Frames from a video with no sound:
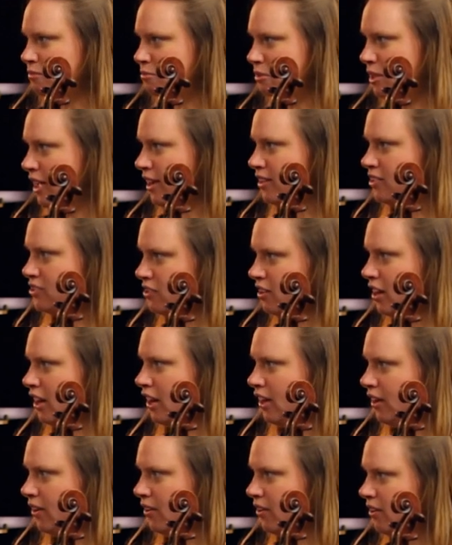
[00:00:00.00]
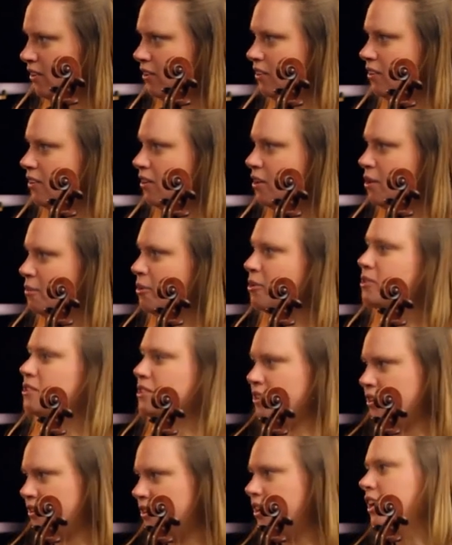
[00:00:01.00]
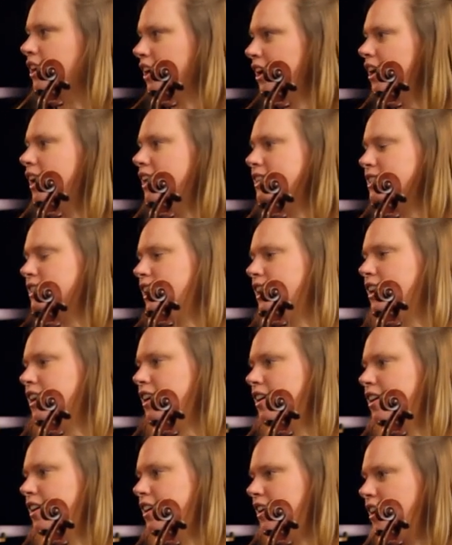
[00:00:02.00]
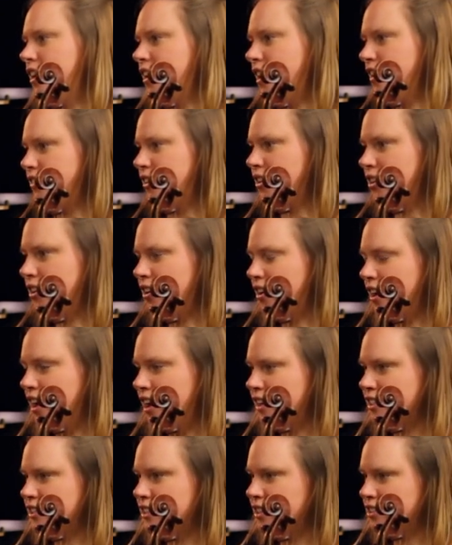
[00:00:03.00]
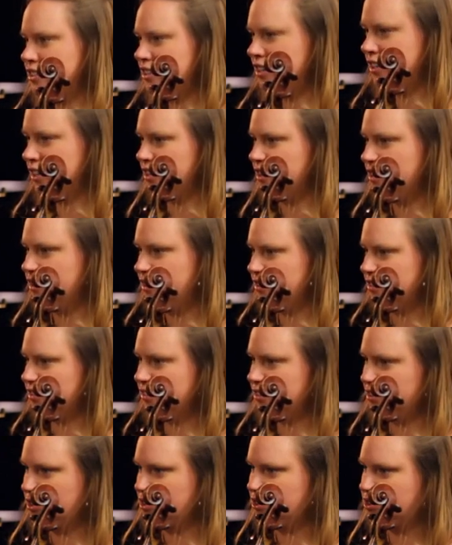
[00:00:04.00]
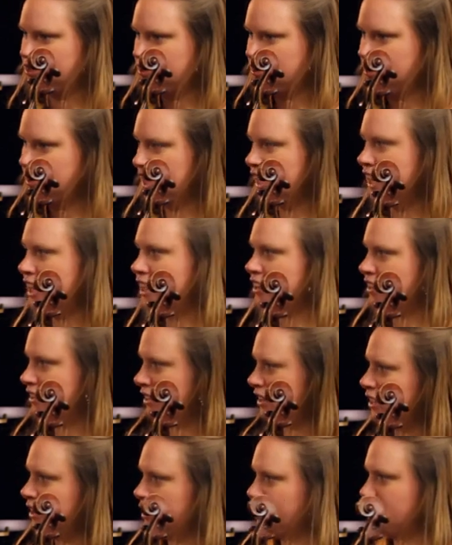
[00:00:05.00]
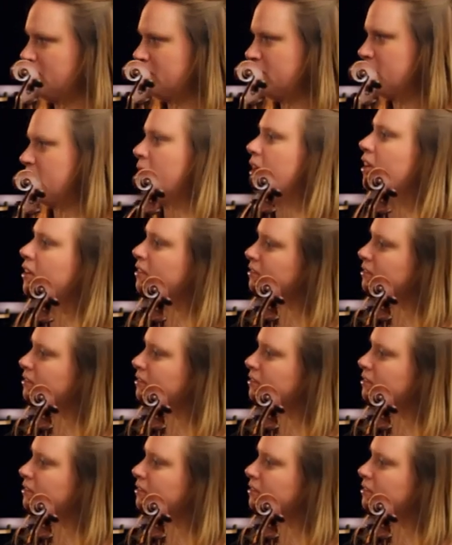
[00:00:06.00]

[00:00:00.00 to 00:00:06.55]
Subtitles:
black triangle almost. So it's like a heavier accented. You just dig in a little bit more.